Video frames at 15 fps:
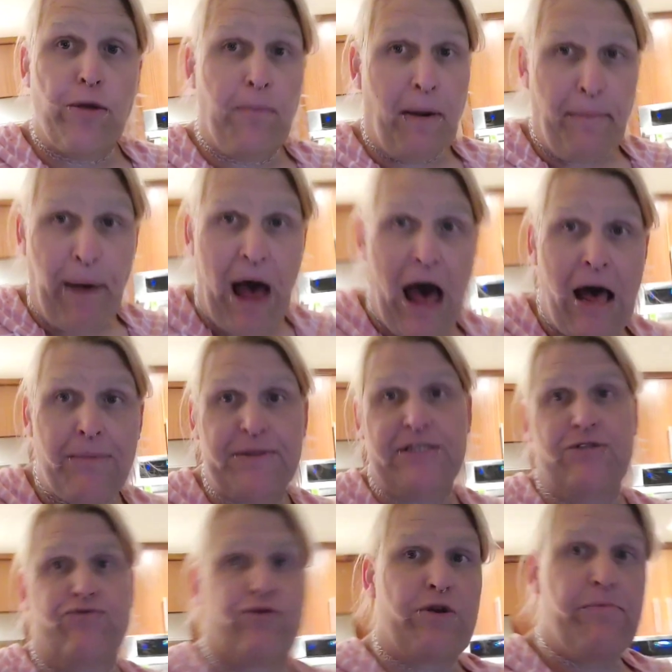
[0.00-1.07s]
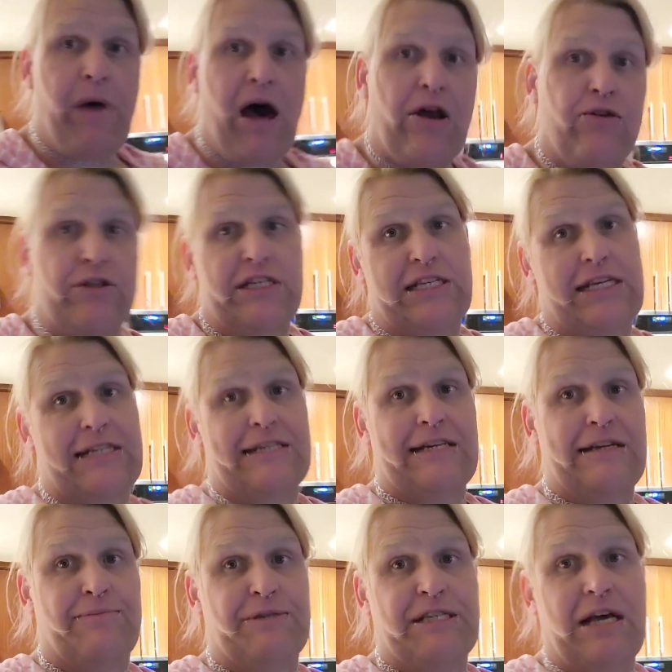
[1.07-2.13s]
My pops remodeled this kitchen
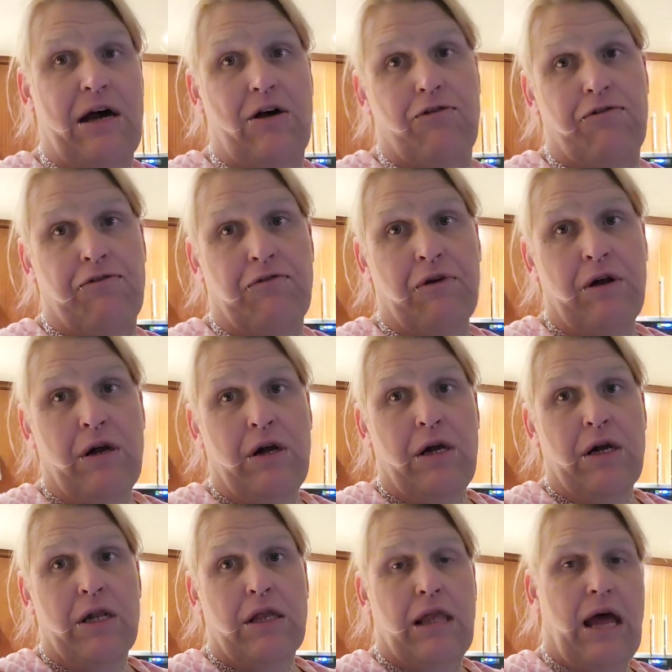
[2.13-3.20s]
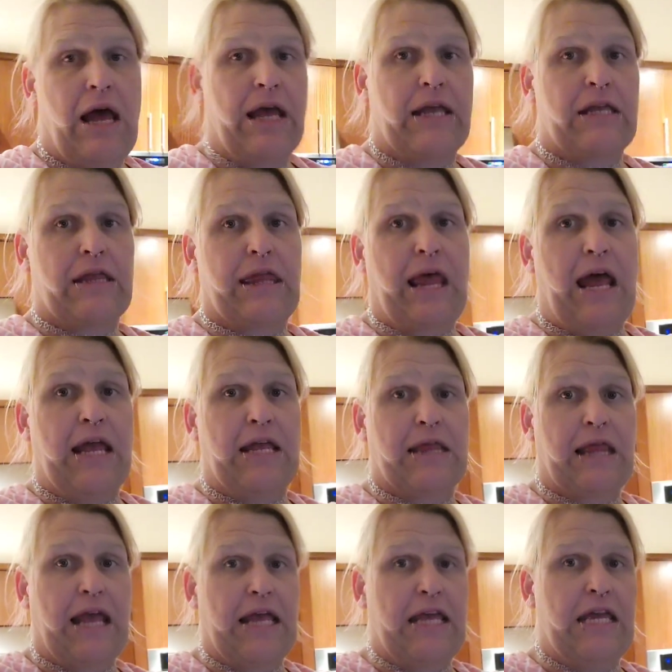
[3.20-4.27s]
himself. Like
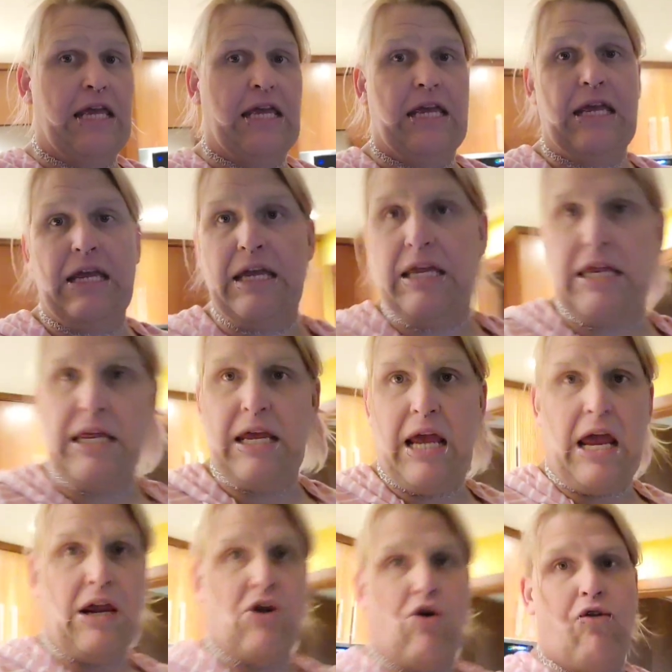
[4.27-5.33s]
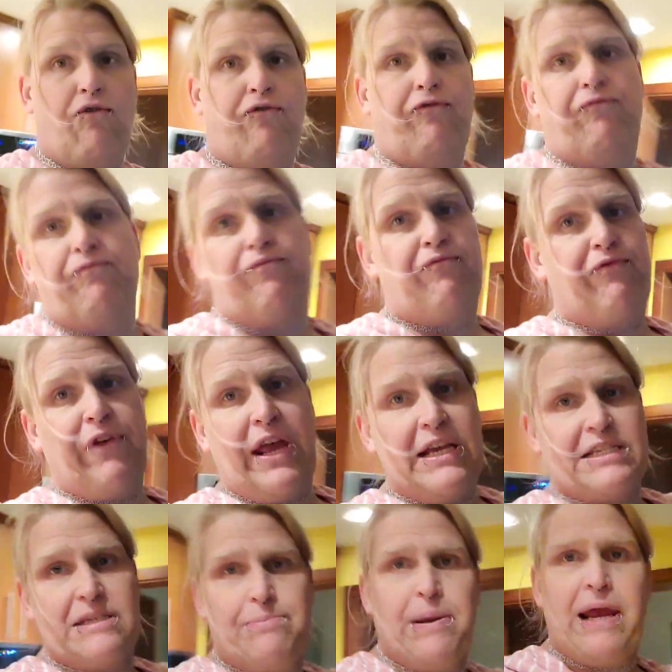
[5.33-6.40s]
he ain't no
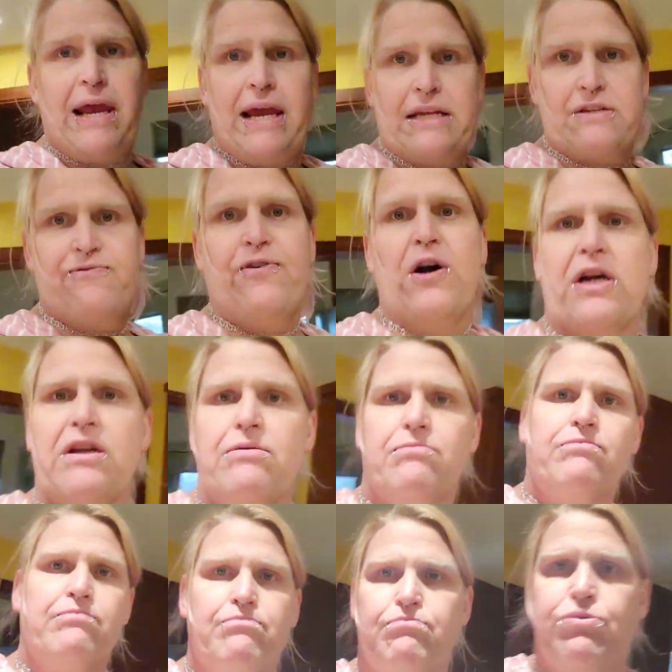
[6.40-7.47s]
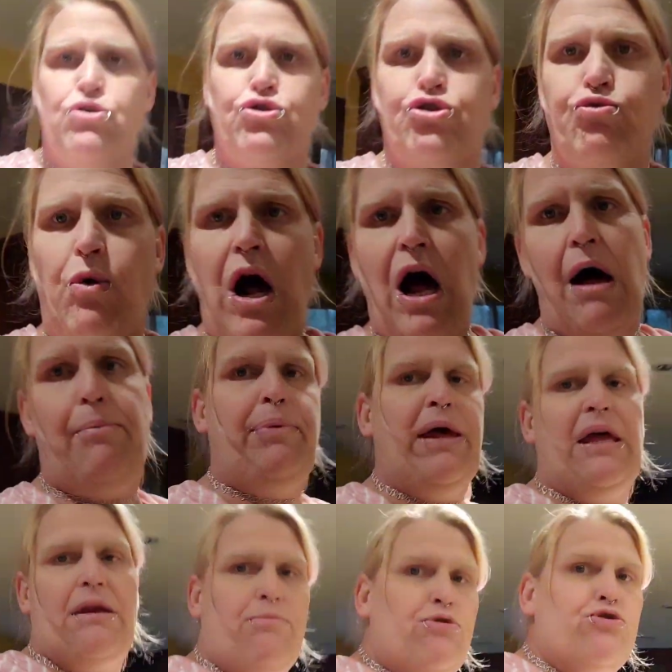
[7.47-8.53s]
fancy pants, fucking bourgeois,
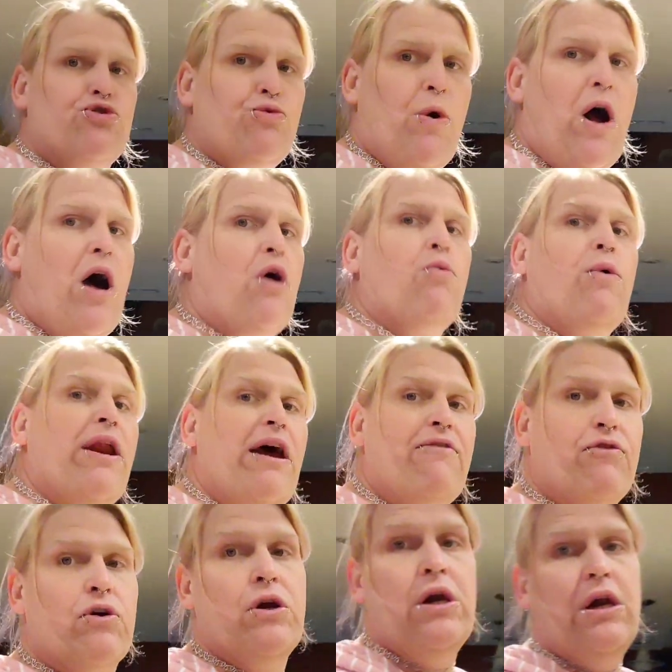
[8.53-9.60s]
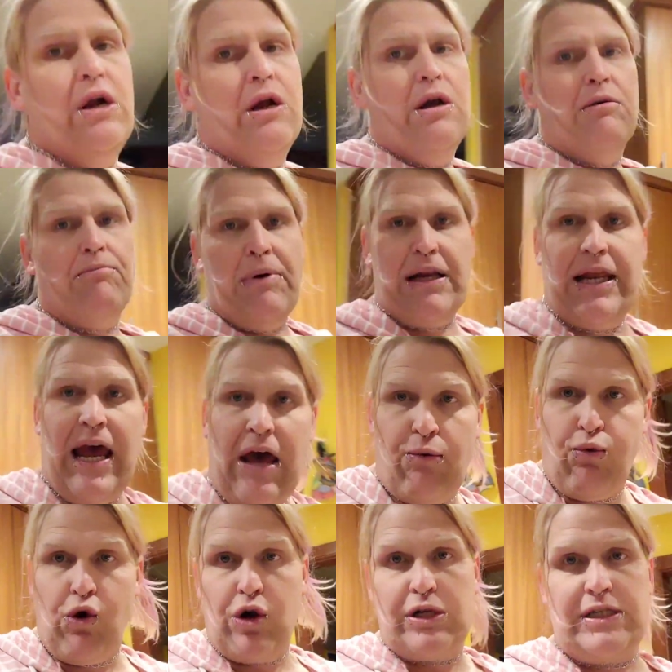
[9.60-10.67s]
petty bourgeois, whatever. My dad
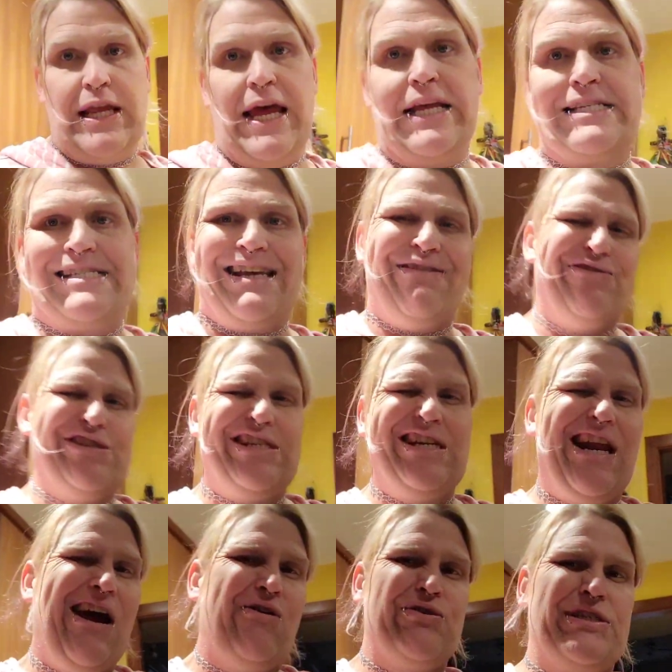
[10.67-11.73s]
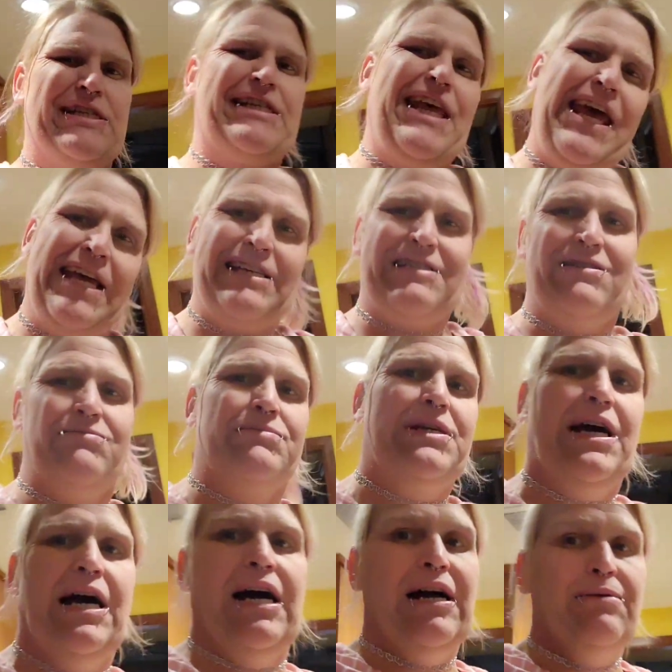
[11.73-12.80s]
works like 17 hours a day
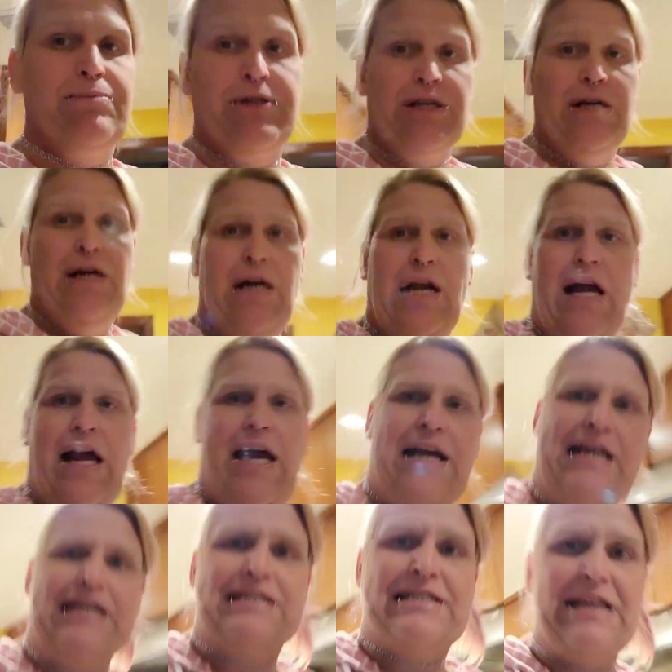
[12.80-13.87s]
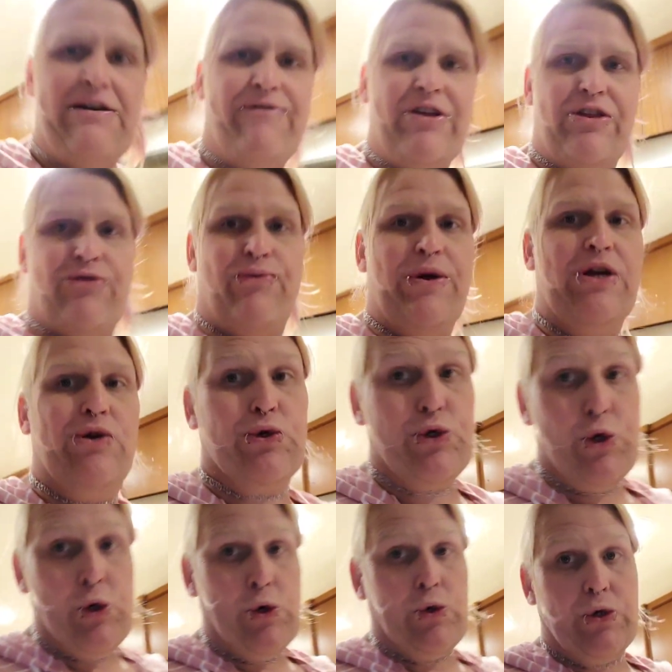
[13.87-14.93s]
sometimes, and he's 73 years
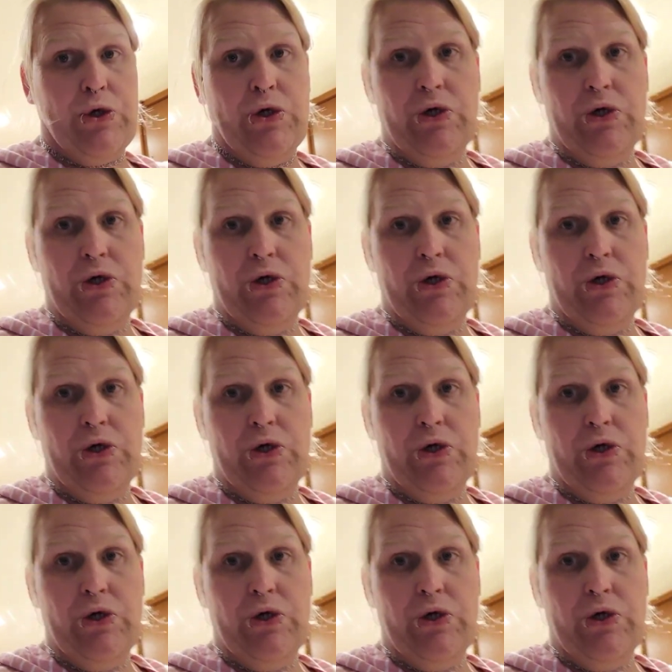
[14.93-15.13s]
old.